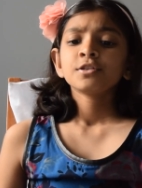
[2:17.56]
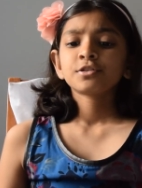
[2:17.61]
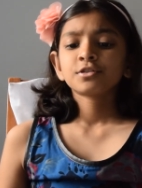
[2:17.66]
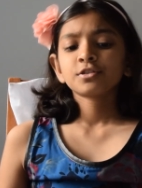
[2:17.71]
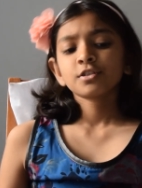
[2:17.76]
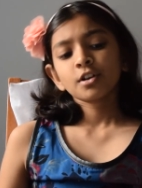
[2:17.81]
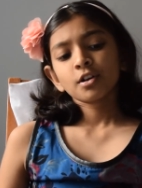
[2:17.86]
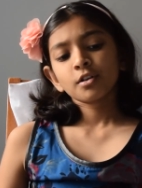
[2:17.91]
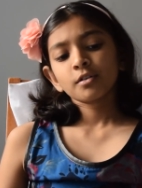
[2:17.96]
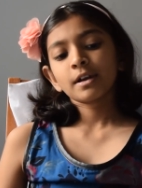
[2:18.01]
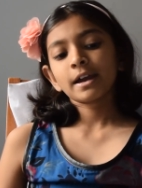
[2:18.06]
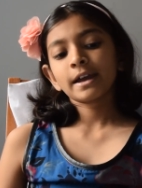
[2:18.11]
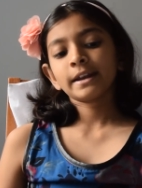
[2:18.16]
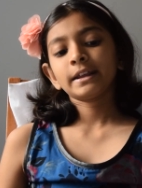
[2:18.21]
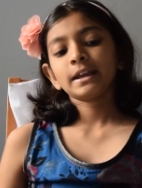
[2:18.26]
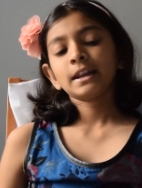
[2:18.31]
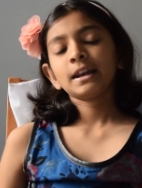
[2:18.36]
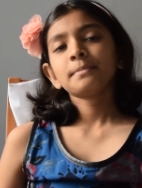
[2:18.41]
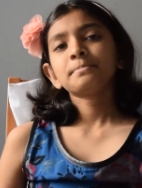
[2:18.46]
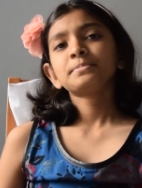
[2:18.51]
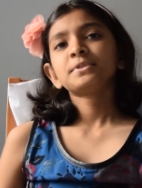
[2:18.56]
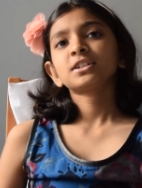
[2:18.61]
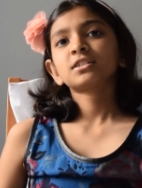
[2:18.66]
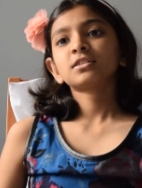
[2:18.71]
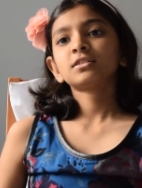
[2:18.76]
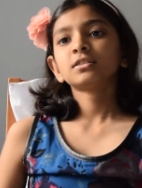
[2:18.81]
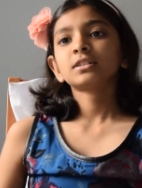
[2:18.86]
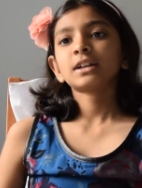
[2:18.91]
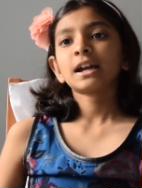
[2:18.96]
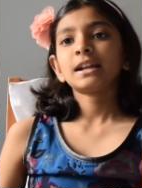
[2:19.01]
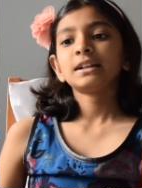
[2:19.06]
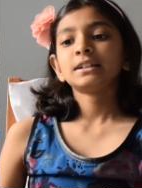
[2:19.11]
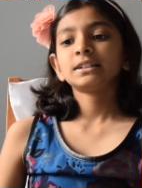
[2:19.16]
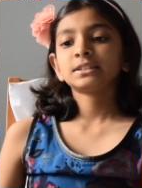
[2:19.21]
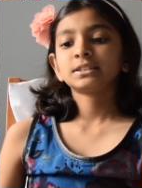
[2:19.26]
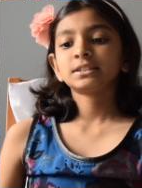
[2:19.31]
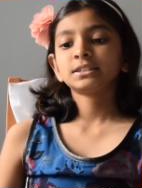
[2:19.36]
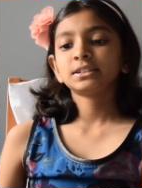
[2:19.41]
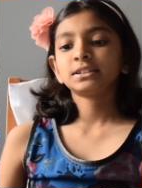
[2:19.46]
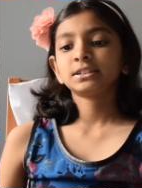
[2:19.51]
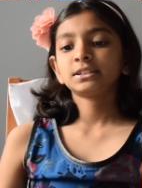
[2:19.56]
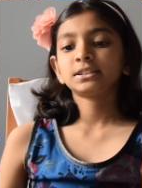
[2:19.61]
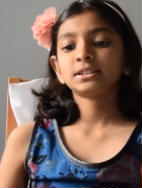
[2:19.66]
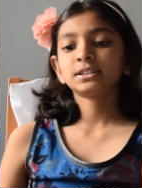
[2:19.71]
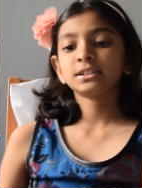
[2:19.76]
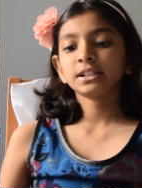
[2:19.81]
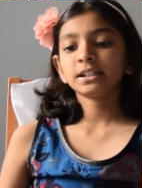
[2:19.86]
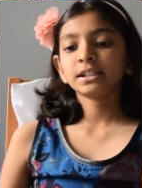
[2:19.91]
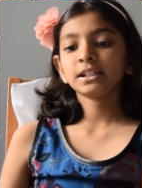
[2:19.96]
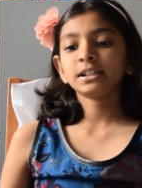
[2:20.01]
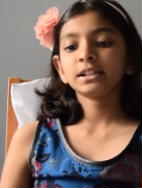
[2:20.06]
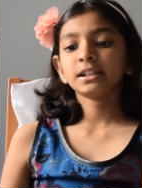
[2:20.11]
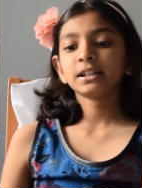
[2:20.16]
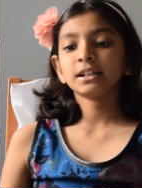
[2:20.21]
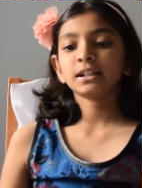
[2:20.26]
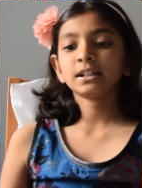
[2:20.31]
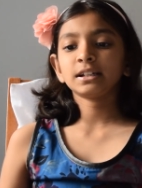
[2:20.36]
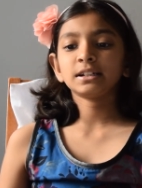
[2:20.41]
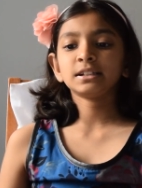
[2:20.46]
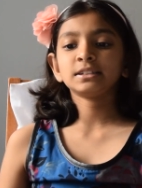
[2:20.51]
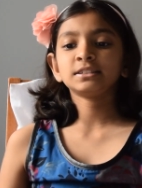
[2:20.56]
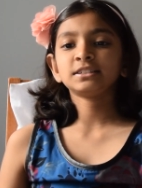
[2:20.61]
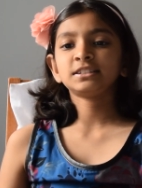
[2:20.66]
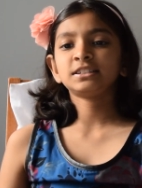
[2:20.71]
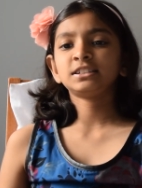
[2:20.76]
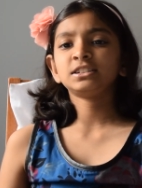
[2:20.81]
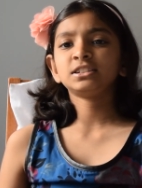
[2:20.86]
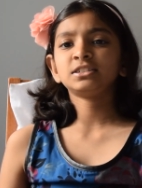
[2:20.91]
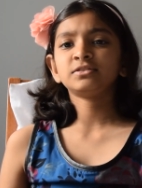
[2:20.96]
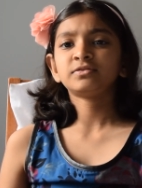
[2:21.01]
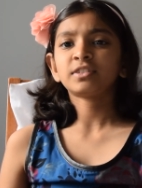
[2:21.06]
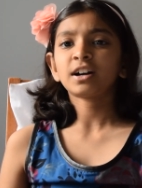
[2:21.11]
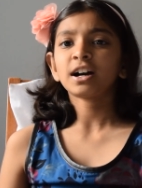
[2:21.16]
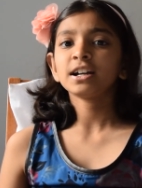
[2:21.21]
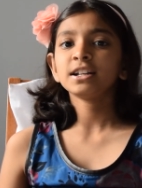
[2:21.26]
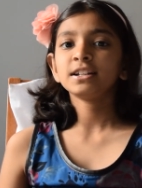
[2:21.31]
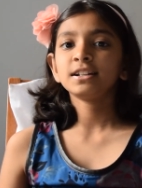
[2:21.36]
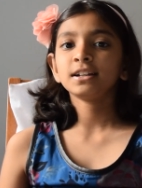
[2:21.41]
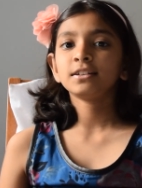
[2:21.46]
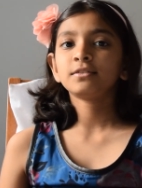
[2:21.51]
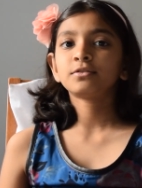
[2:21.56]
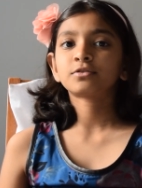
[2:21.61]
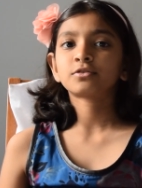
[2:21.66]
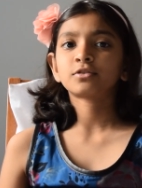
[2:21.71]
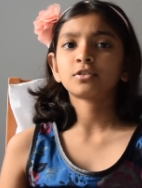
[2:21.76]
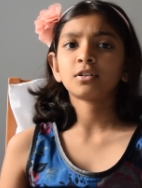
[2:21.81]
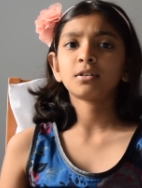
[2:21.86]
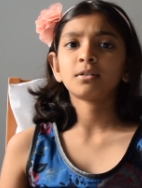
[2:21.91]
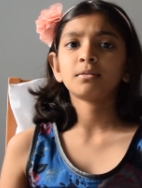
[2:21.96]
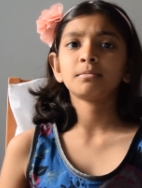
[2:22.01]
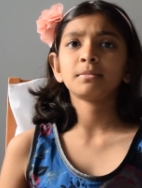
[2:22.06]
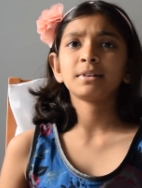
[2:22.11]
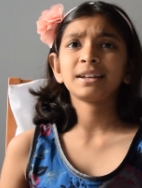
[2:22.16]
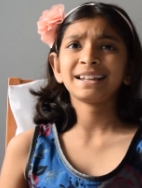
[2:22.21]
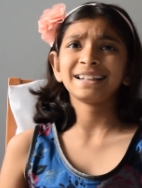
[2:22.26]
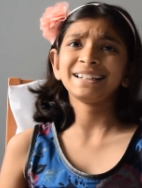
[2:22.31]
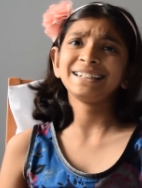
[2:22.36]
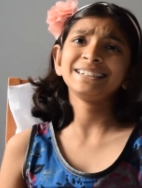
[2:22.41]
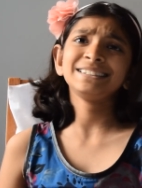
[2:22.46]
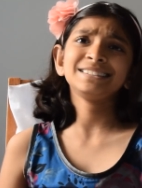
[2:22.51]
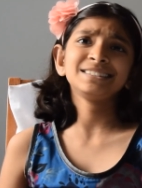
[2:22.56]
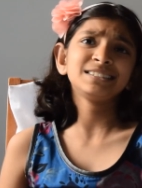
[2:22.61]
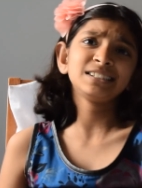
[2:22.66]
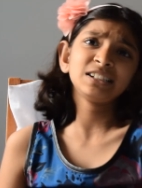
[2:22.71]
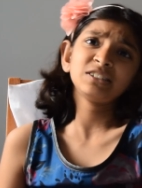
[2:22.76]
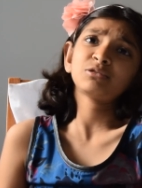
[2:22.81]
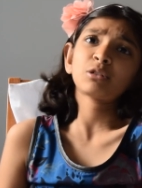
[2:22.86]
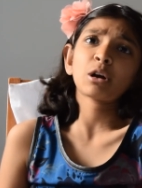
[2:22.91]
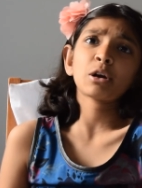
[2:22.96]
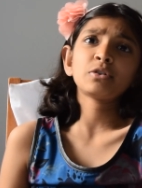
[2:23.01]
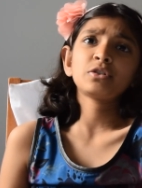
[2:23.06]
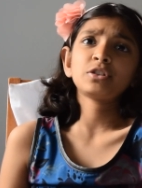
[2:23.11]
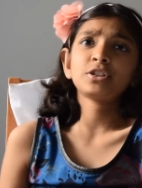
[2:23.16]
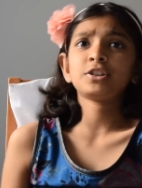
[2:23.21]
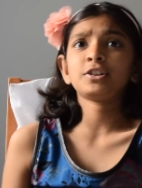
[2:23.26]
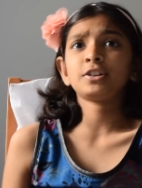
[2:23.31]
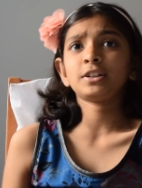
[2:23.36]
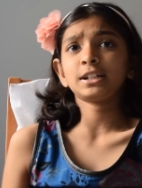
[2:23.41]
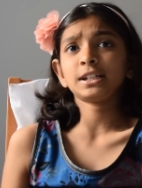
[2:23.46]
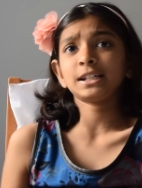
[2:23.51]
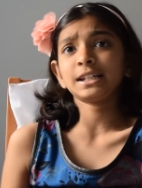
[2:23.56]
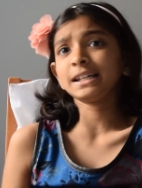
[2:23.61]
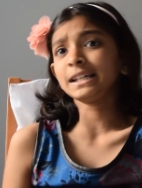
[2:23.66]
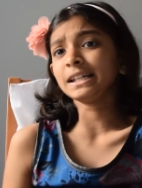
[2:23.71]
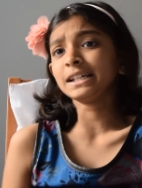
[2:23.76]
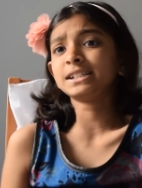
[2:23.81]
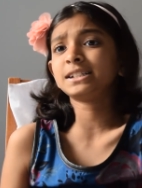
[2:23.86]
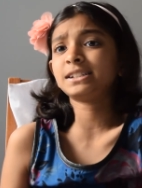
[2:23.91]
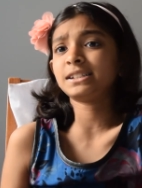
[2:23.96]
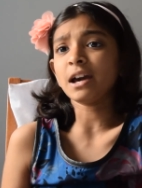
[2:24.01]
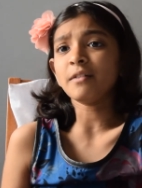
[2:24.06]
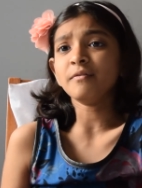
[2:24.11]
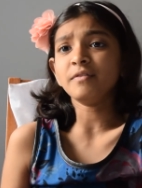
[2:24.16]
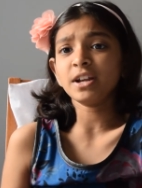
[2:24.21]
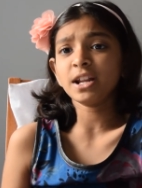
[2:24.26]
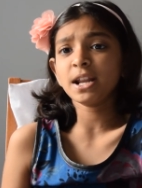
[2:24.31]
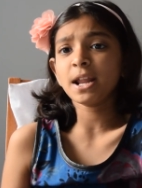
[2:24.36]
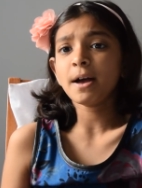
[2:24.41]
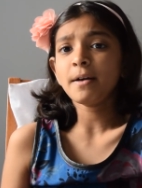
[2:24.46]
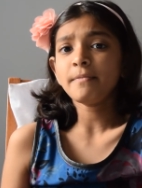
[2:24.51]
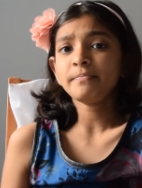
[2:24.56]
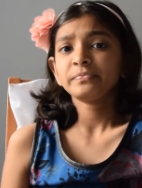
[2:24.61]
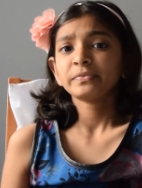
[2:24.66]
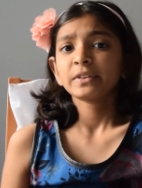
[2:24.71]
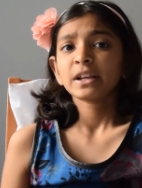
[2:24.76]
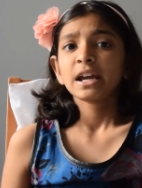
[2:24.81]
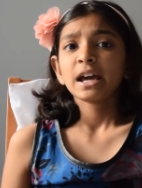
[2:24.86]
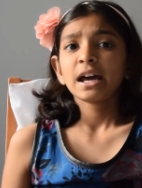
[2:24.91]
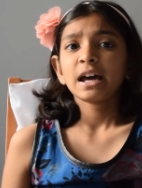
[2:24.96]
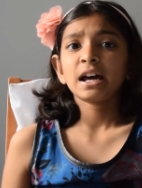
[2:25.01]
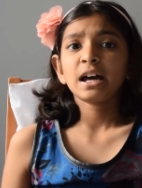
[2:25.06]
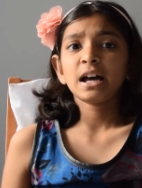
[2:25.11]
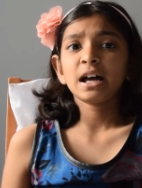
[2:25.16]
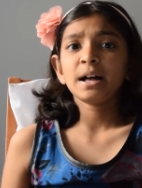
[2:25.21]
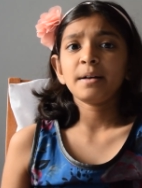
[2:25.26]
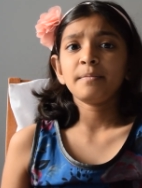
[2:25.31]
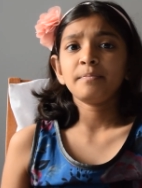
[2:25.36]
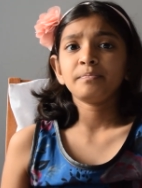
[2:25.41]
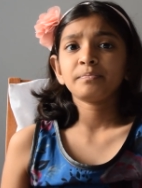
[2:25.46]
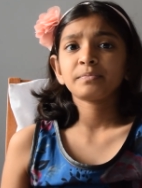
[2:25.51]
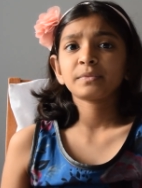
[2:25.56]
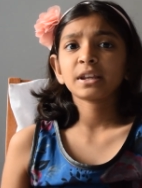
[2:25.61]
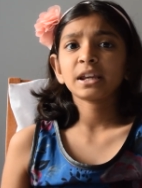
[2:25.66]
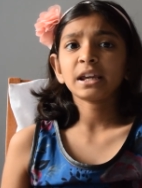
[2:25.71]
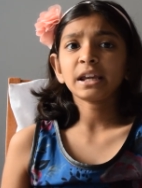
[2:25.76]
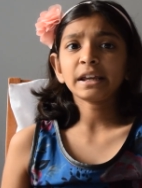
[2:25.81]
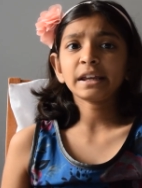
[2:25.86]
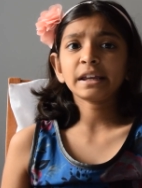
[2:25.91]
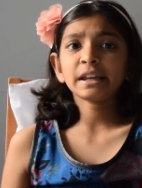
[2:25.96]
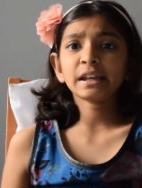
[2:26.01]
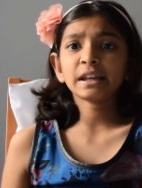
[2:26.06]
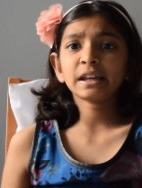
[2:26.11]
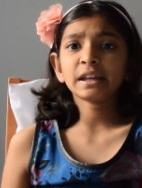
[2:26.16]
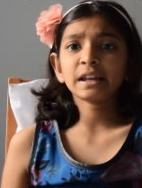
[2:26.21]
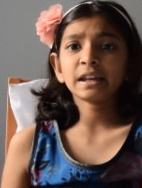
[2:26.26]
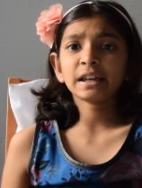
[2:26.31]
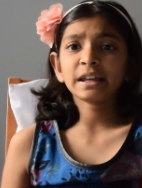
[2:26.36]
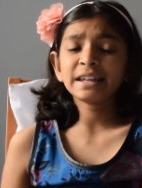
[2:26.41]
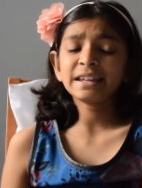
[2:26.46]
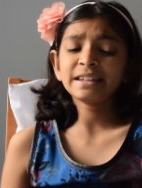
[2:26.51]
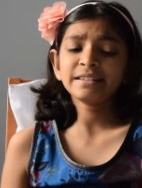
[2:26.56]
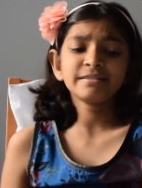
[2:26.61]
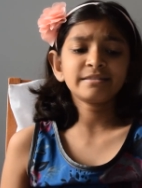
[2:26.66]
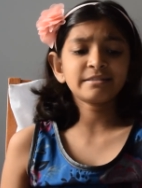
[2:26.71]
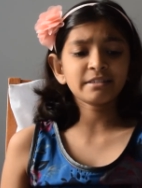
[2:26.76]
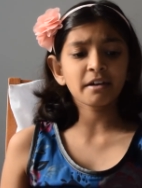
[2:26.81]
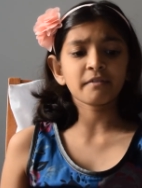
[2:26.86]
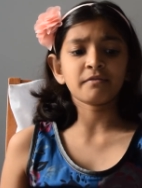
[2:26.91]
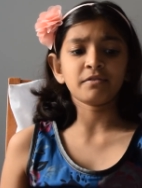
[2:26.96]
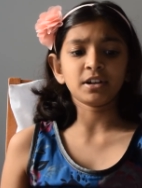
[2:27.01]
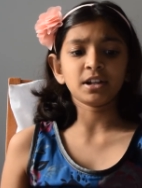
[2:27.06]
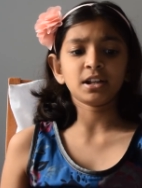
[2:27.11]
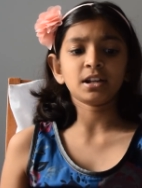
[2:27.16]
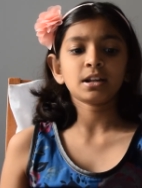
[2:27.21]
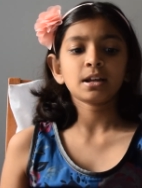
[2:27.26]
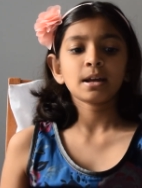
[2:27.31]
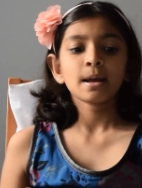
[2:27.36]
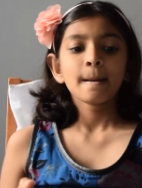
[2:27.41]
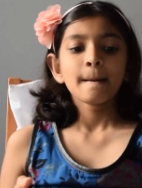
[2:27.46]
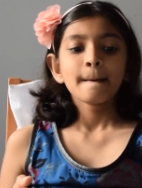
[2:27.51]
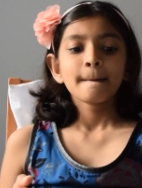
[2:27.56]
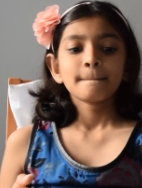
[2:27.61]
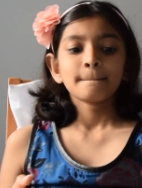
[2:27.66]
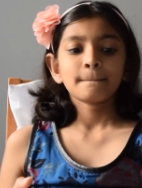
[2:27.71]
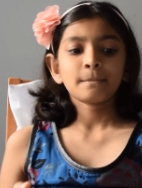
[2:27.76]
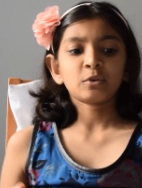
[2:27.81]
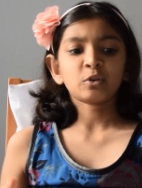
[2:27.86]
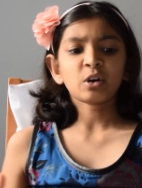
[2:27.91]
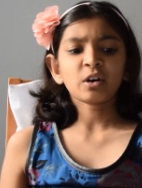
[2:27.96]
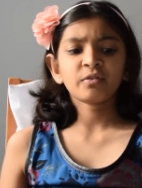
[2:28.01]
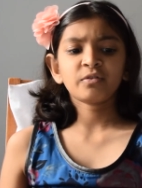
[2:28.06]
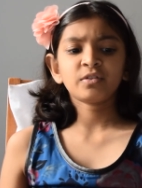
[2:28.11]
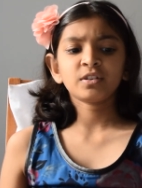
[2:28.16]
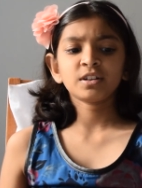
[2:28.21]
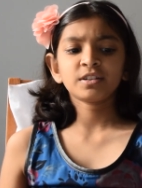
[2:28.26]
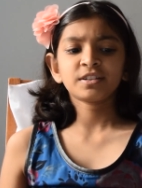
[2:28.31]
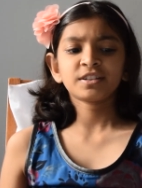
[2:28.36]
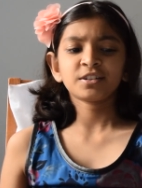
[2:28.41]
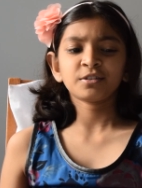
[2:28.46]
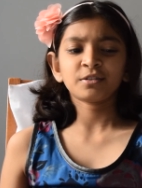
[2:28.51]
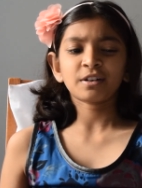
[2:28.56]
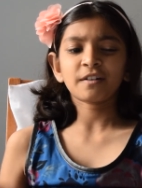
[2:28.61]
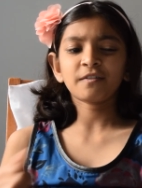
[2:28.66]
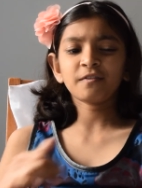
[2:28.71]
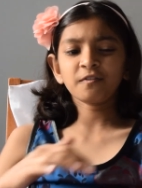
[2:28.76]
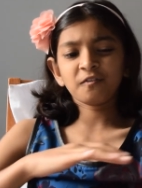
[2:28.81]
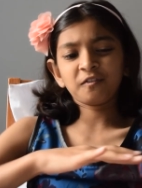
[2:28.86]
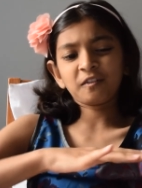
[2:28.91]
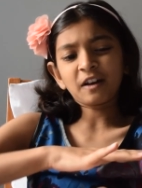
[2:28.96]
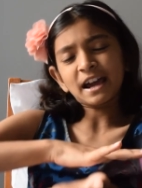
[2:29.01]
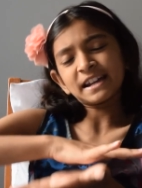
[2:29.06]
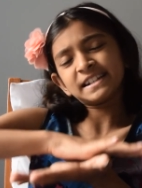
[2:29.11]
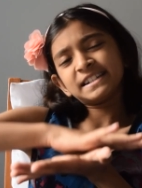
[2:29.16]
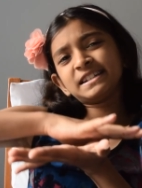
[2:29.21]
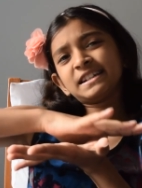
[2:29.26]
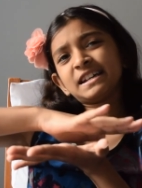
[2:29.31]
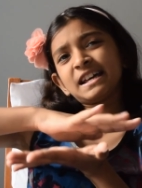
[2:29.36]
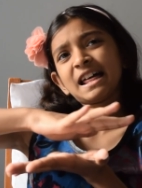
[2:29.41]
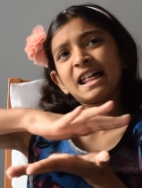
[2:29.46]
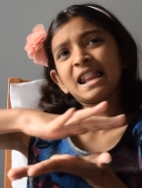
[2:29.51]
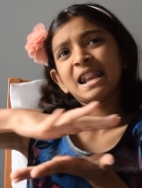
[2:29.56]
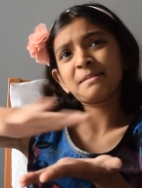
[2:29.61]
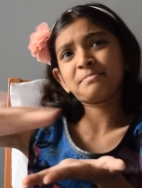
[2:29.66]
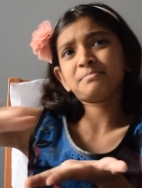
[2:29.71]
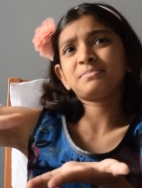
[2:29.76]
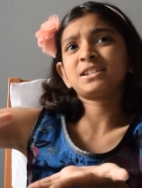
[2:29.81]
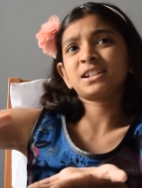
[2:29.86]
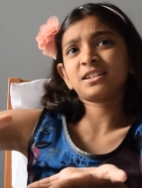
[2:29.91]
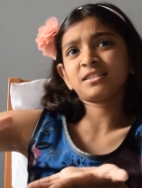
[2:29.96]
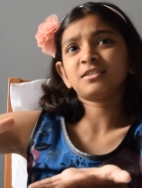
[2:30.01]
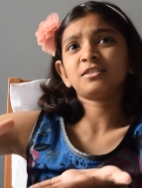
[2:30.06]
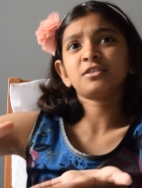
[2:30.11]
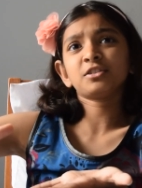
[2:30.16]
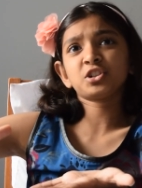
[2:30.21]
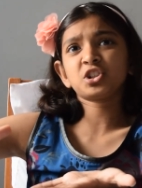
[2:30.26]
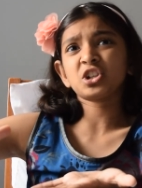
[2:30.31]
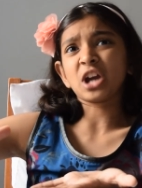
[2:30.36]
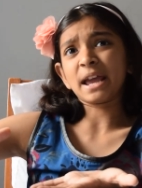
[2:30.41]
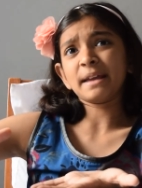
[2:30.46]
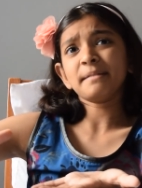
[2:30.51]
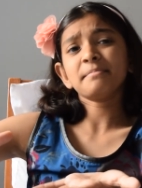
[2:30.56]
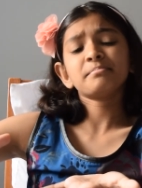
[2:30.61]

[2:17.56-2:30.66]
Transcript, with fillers: so an elliptical galaxy is divided from E0 to E7 um, E7 refers to a flat elliptical shape